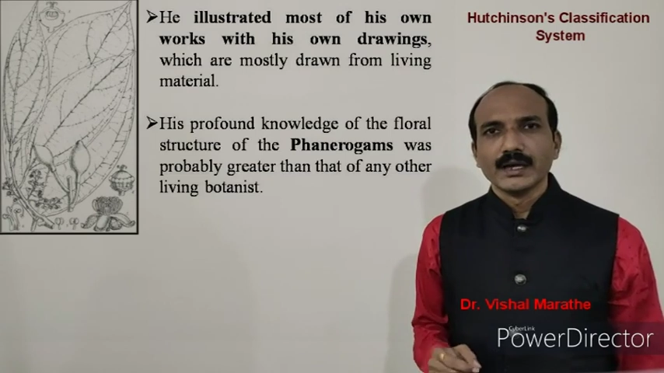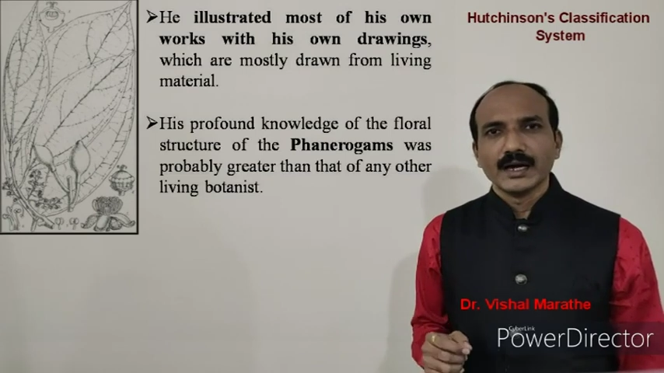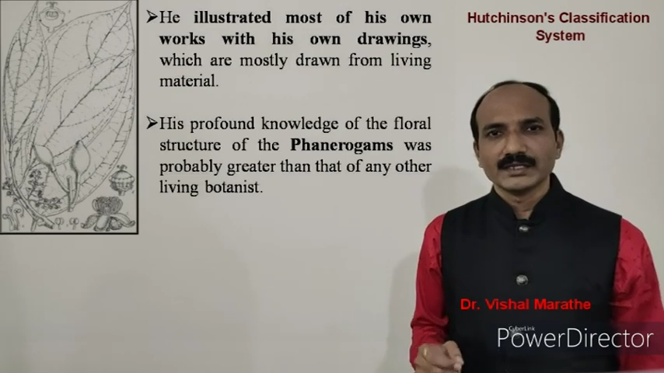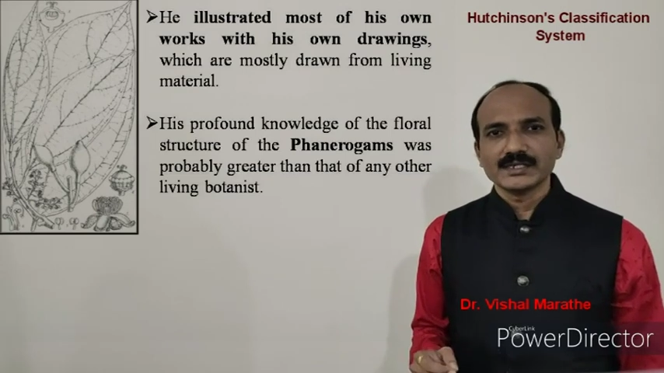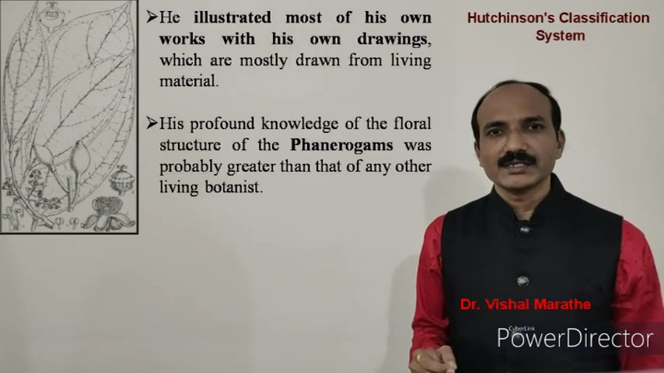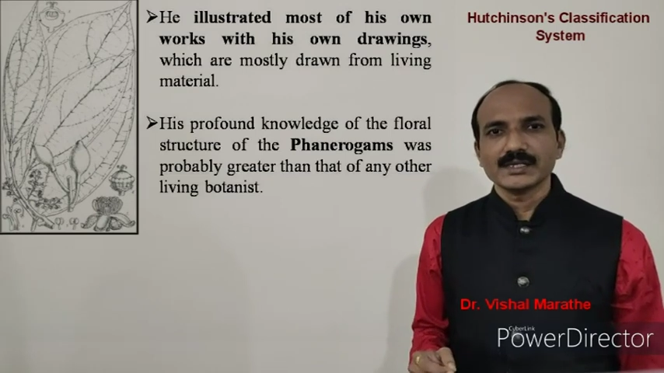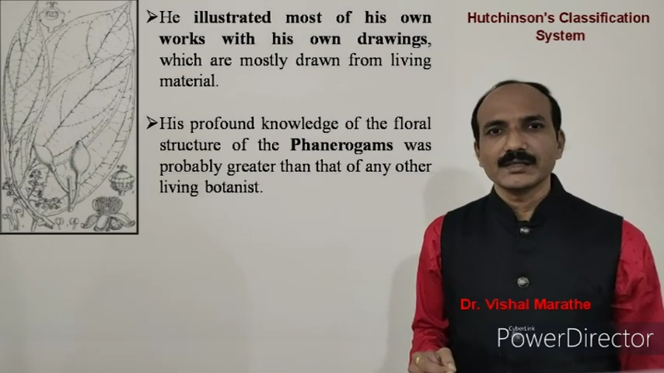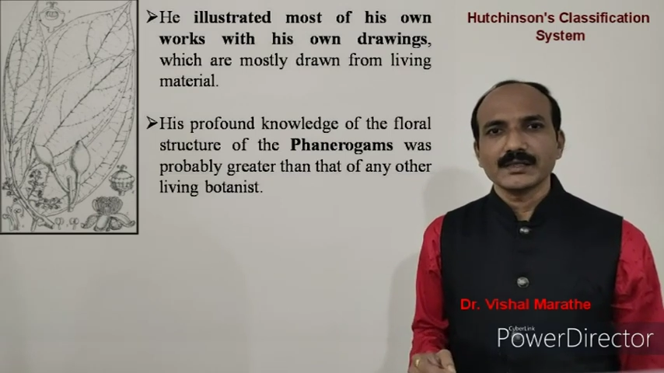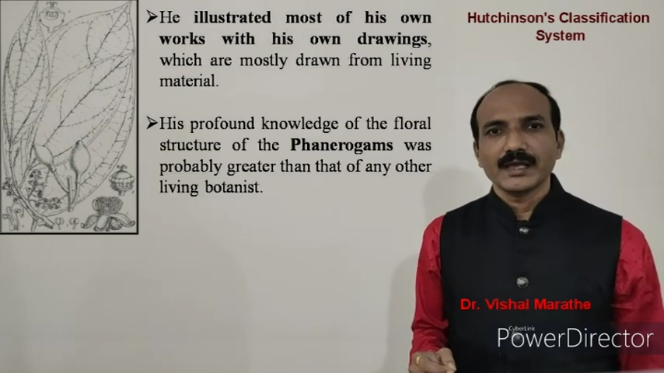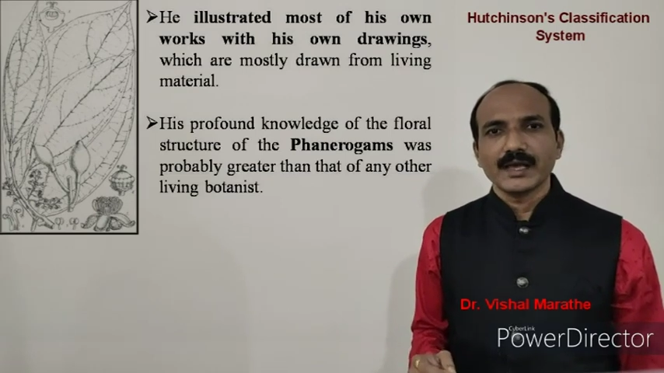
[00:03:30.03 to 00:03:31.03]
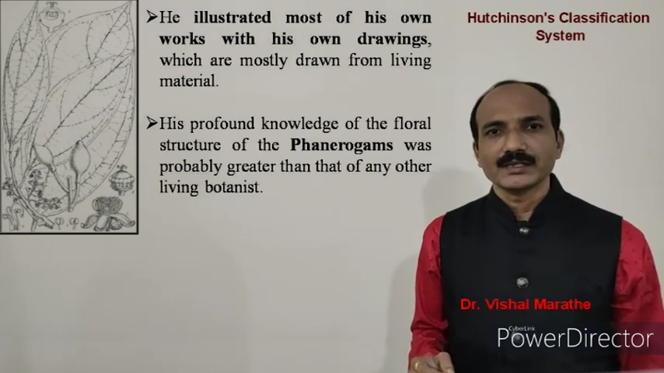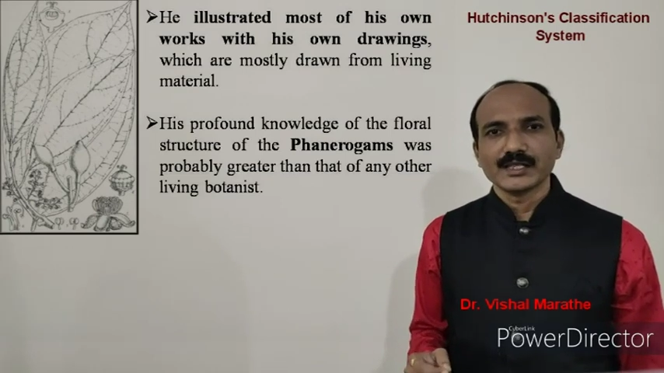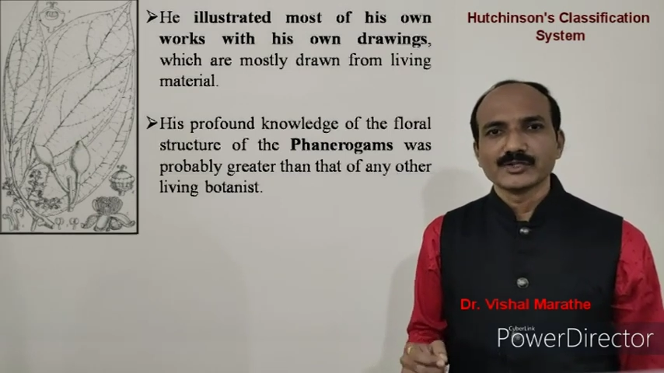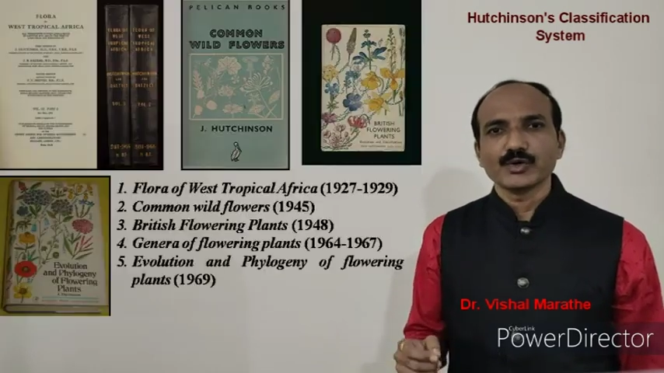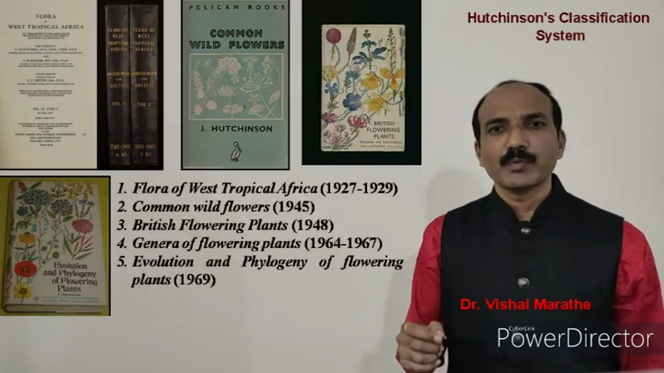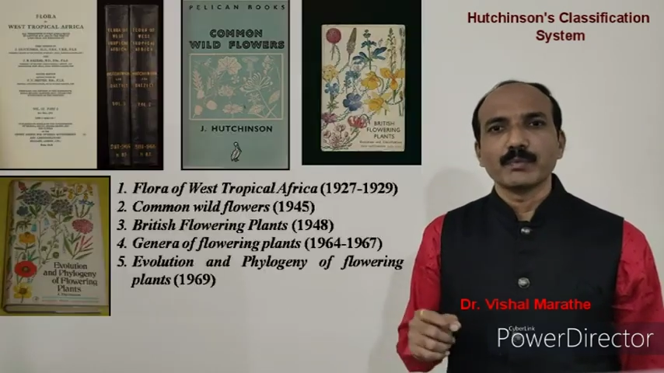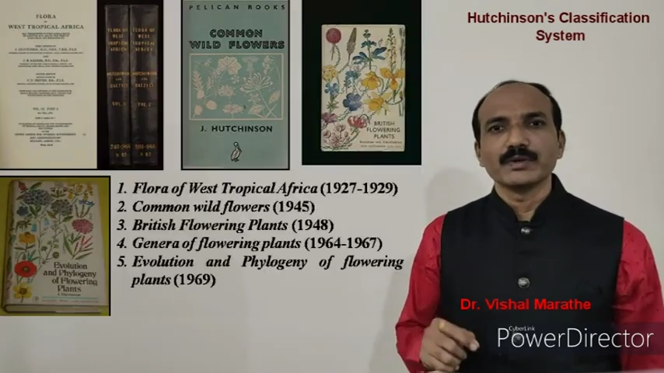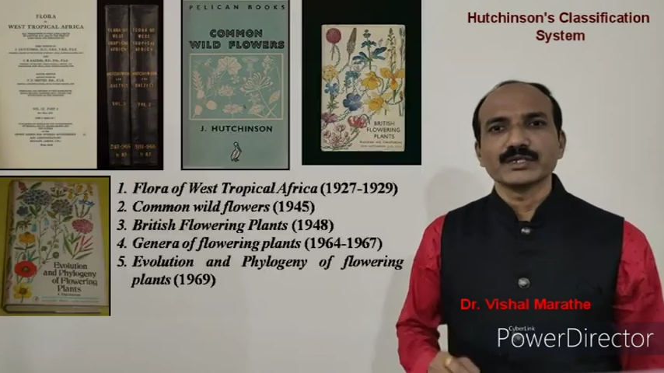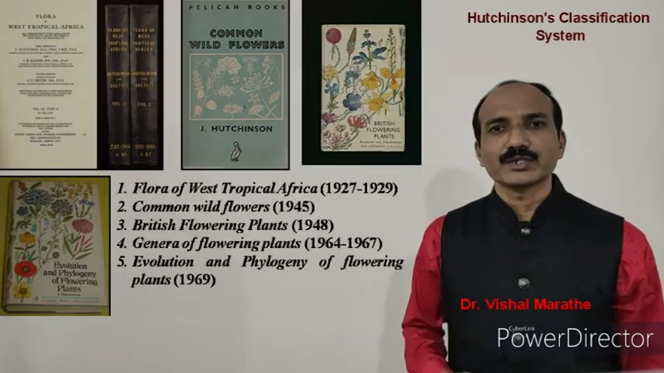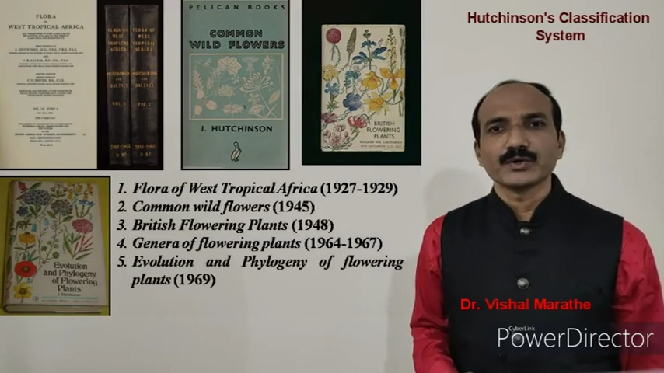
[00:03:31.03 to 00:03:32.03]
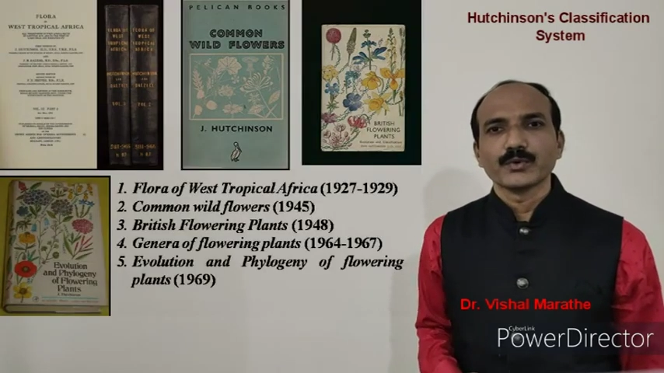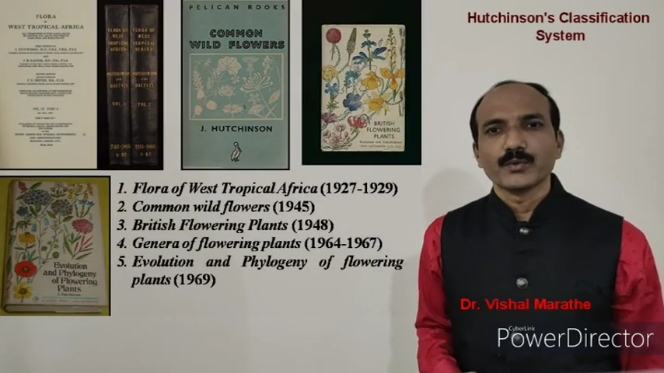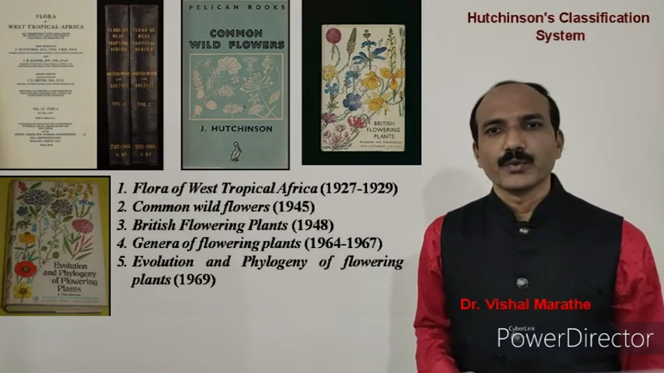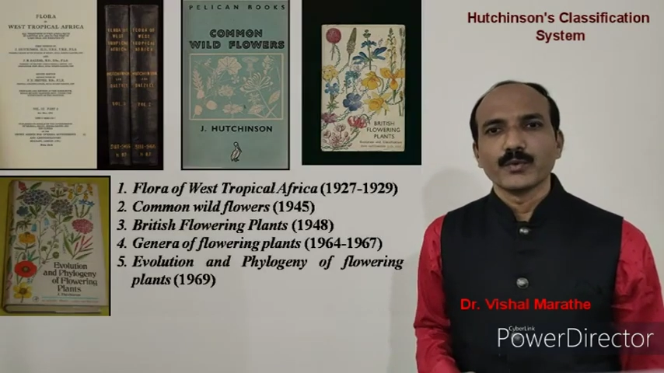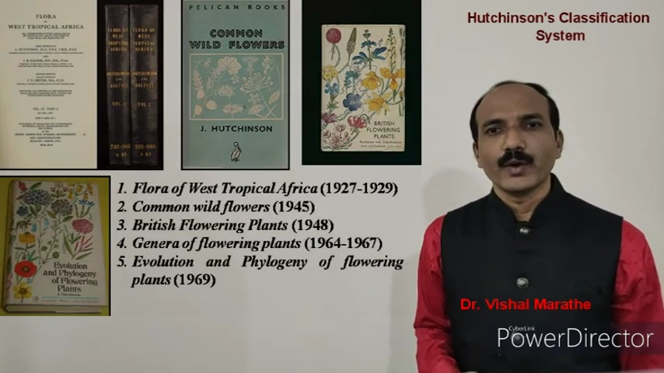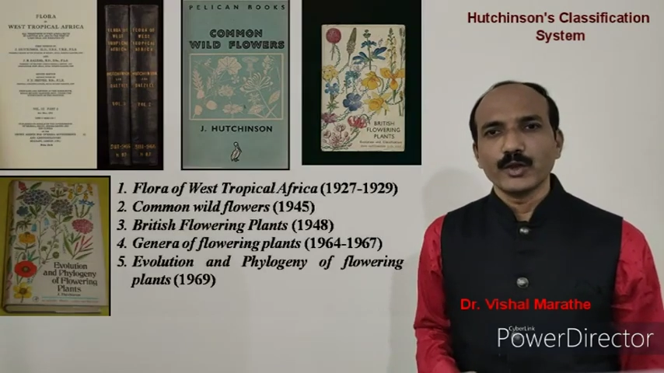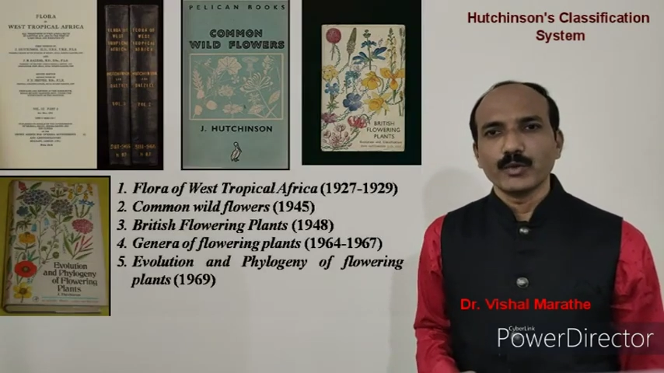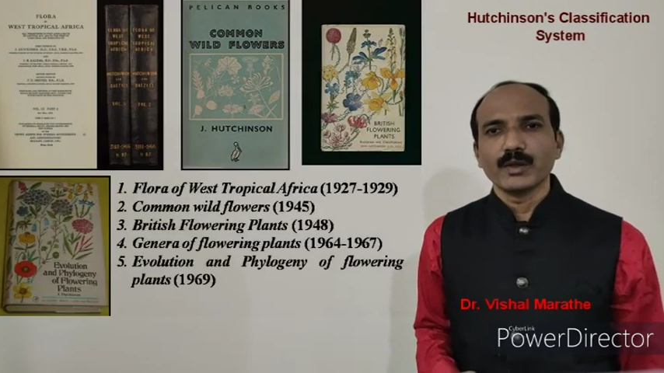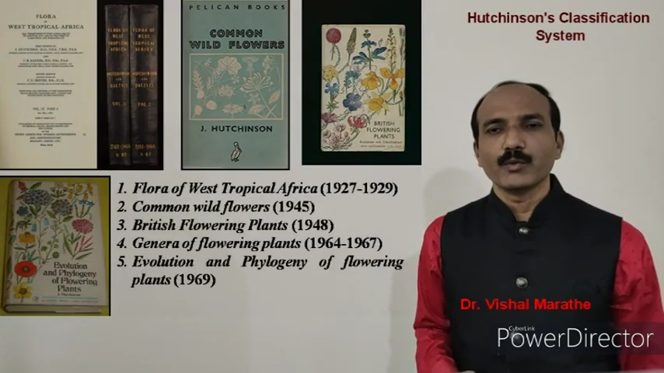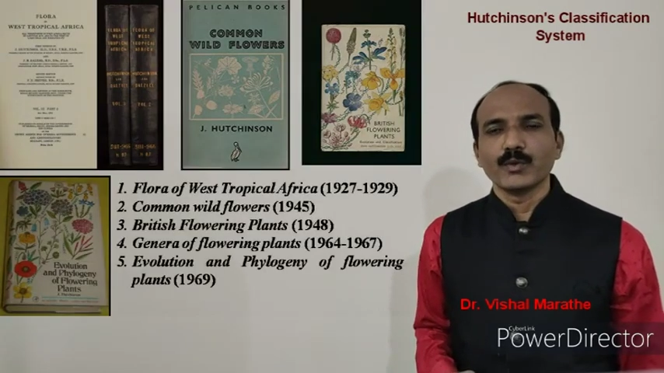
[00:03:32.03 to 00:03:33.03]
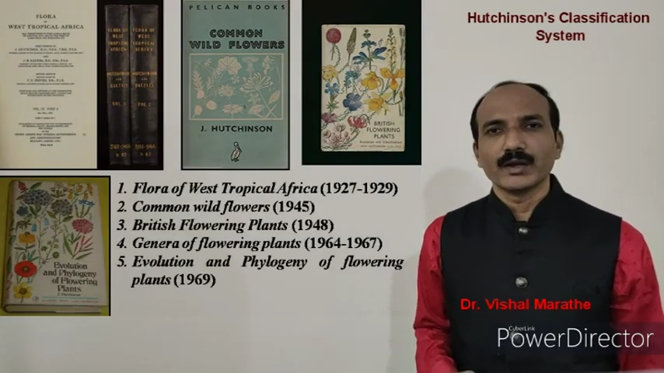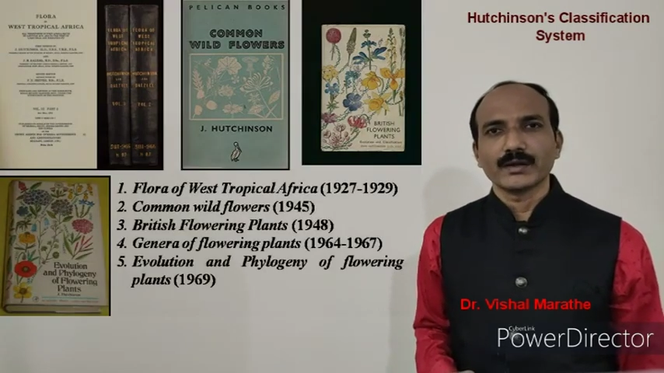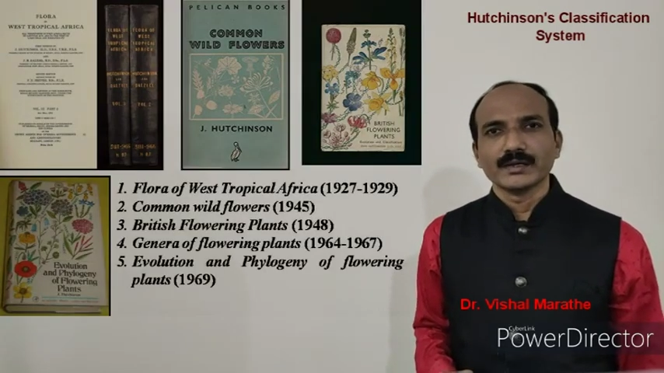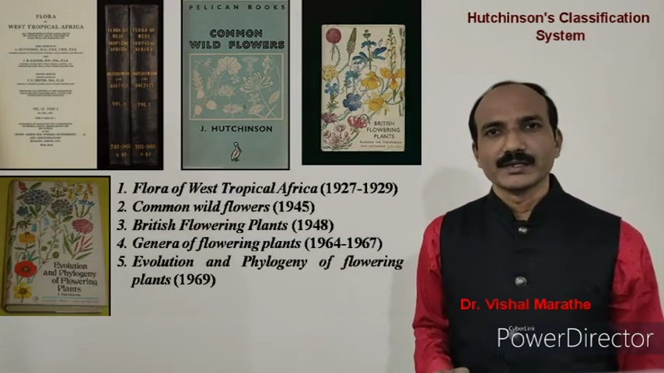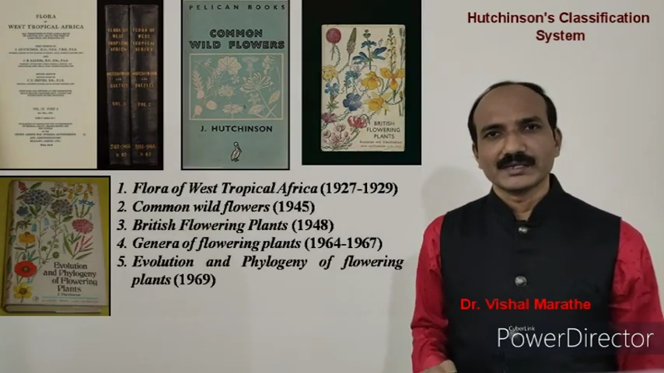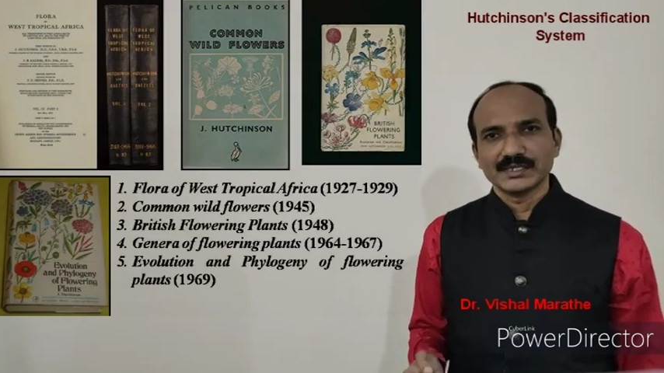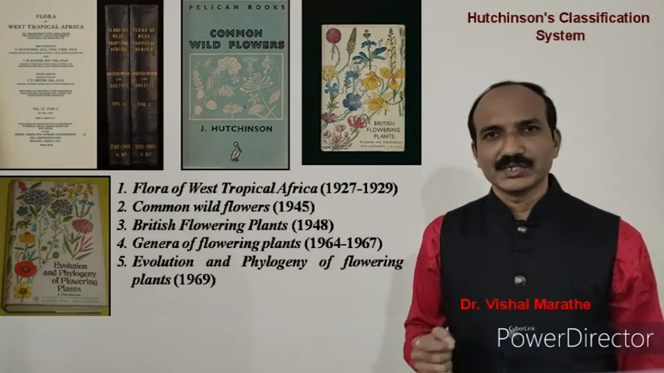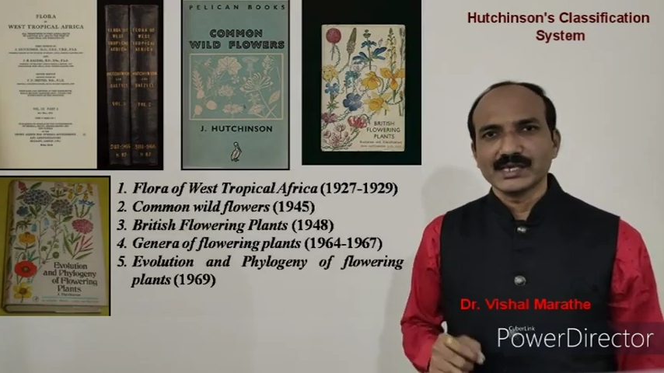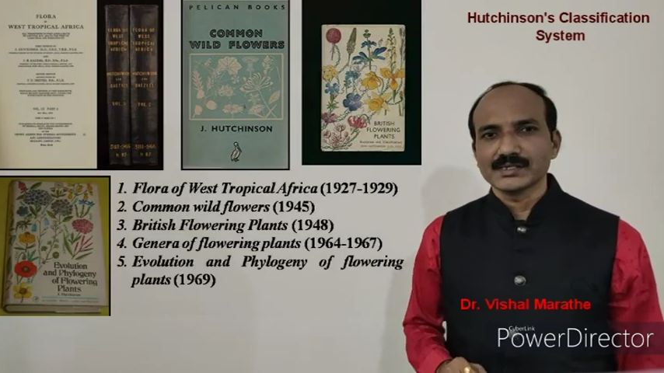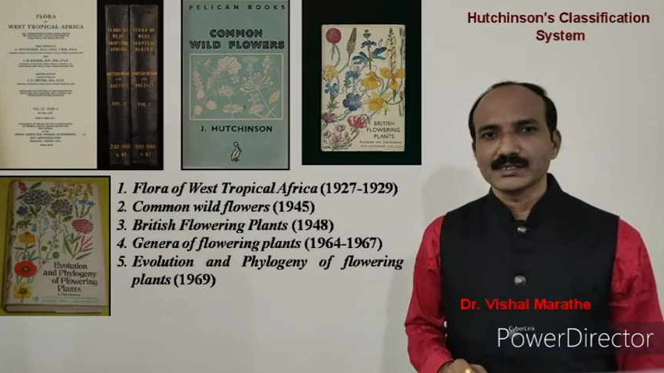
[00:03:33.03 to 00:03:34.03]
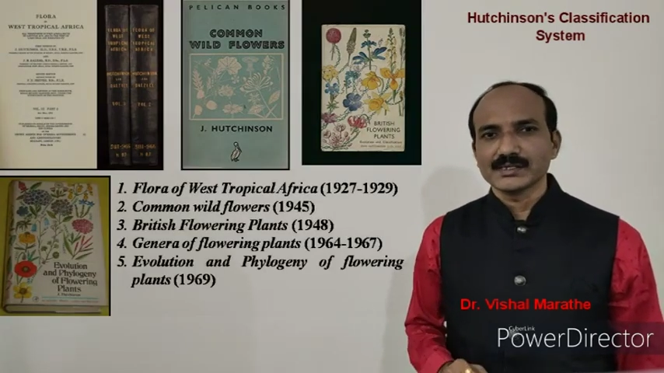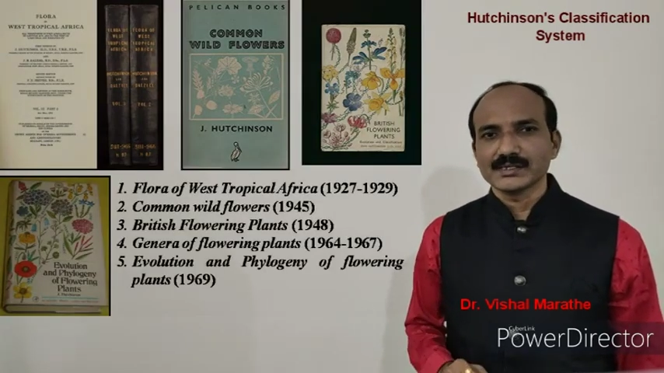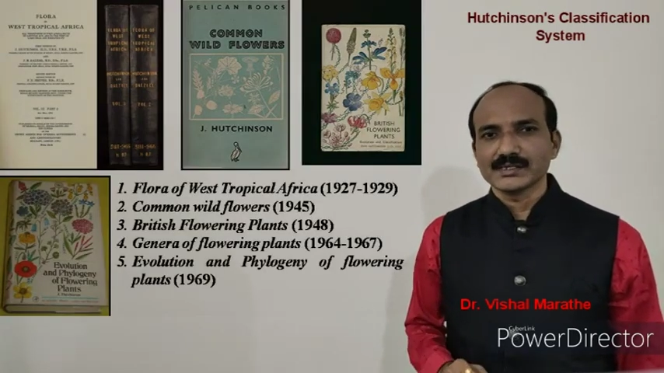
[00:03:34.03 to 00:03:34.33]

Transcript: Hutchinson has also published valuable work such as